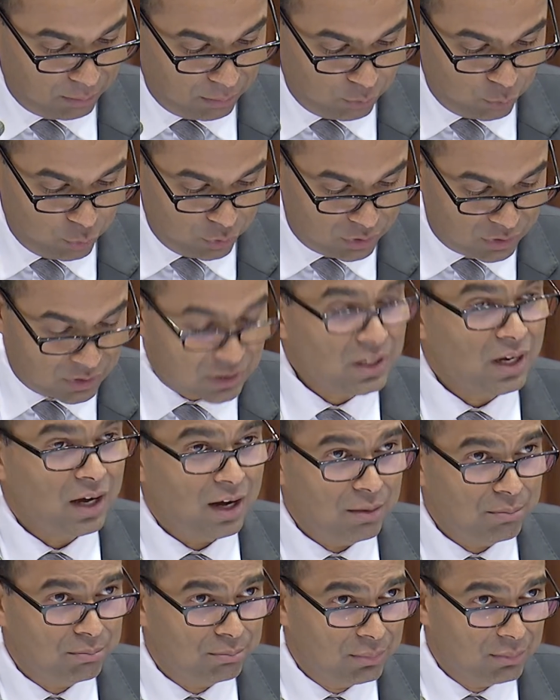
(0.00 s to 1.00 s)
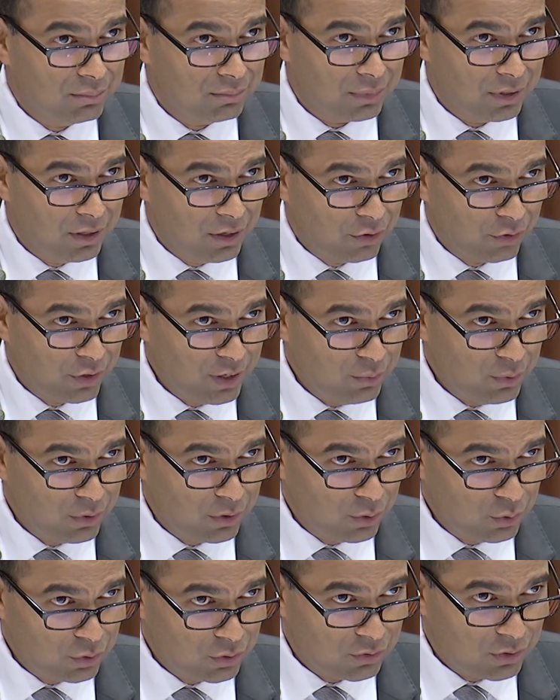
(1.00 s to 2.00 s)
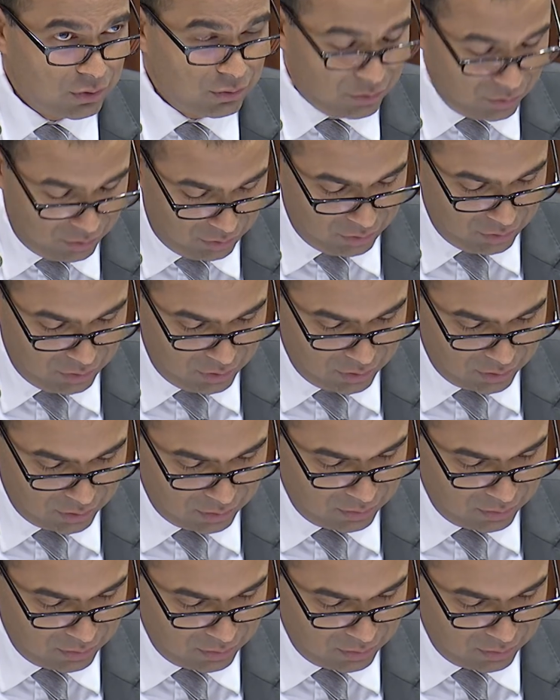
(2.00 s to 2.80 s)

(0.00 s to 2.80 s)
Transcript: Would Starhub agree with those views, do you think?